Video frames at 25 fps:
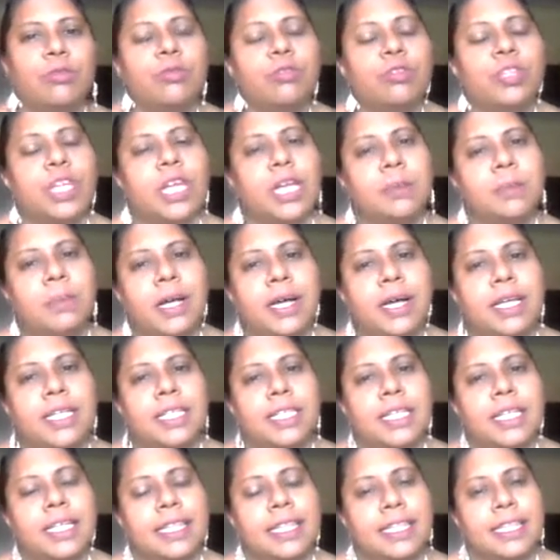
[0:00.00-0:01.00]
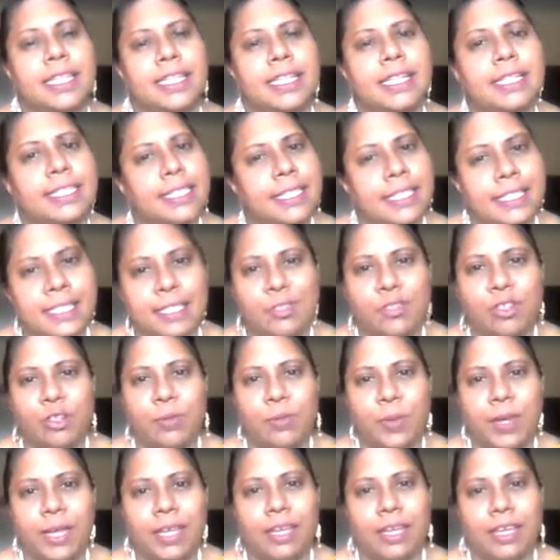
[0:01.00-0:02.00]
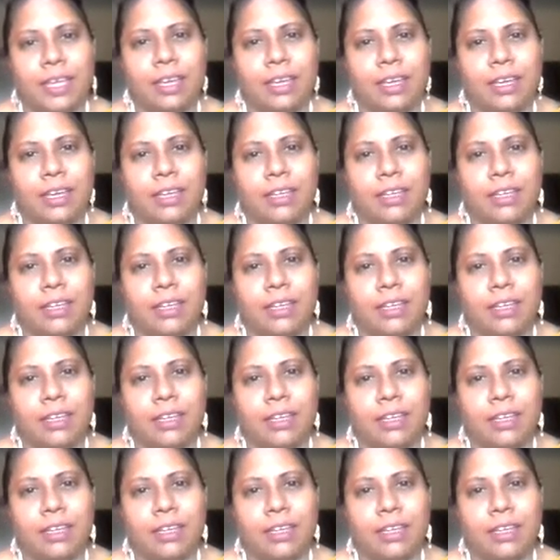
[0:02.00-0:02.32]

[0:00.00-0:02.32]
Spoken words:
to take part in the decision making.